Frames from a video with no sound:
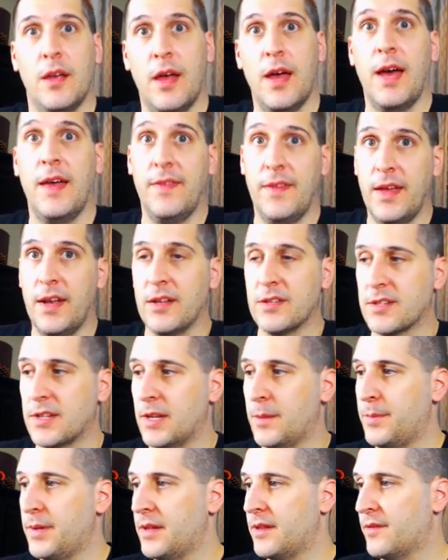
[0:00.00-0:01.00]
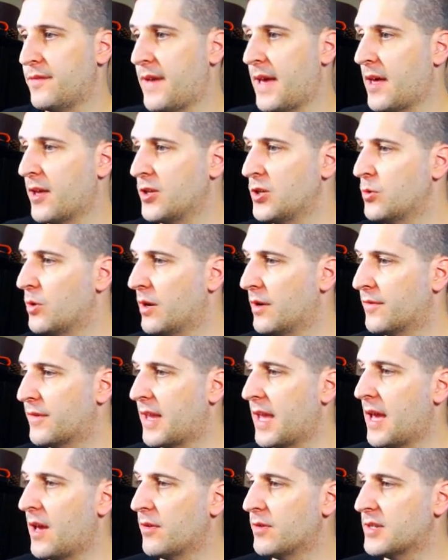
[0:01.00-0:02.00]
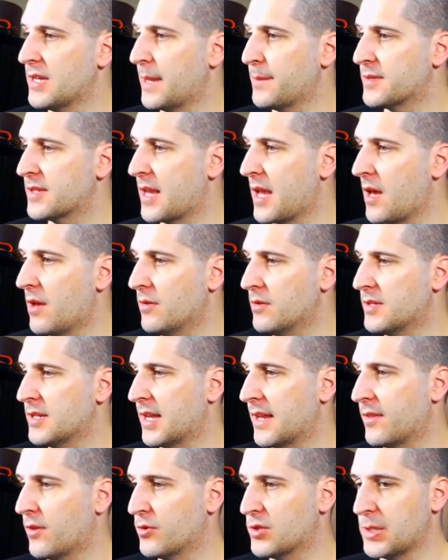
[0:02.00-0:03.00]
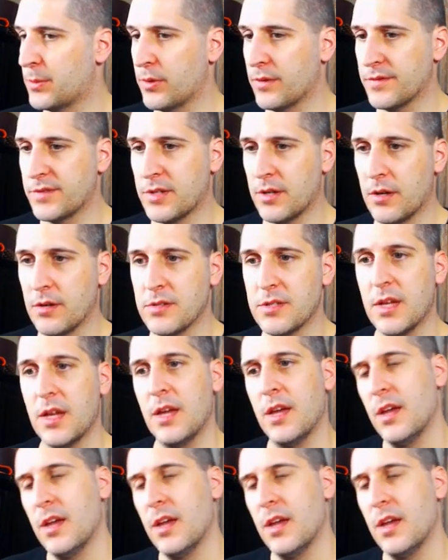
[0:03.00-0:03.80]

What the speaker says: and then it's going to be the value of count times count to get those number of stars.